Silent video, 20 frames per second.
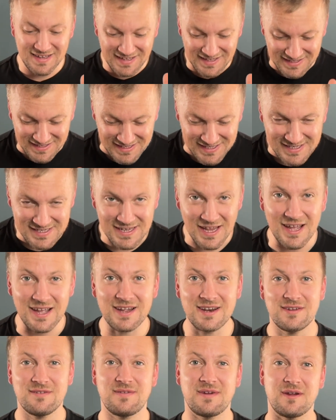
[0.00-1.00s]

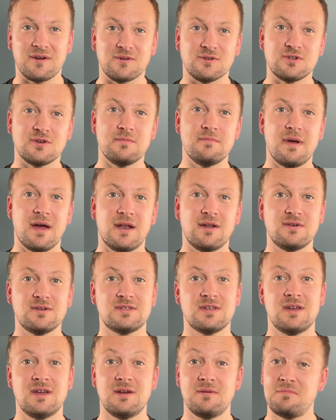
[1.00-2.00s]
inside of Airdrie
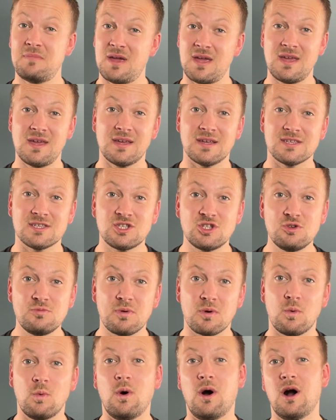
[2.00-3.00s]
Meadows, making it super
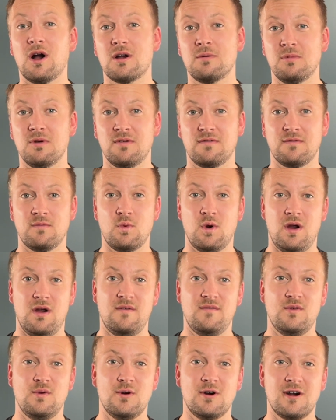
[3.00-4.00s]
walkable from
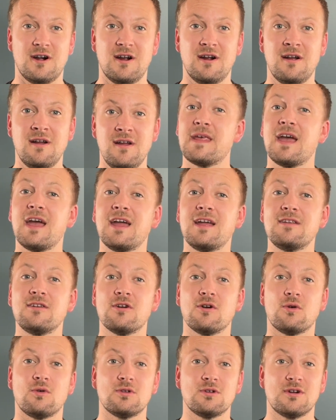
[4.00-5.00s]
wherever you are. And
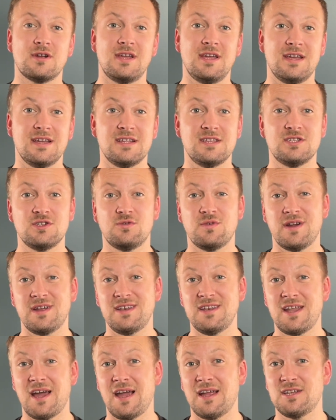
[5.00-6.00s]
your older kids, grade
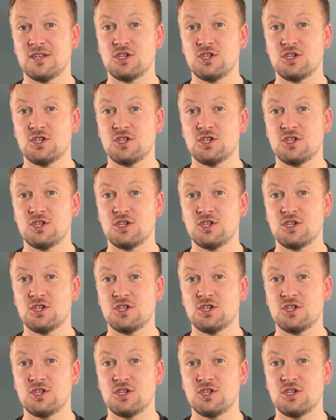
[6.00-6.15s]
9 to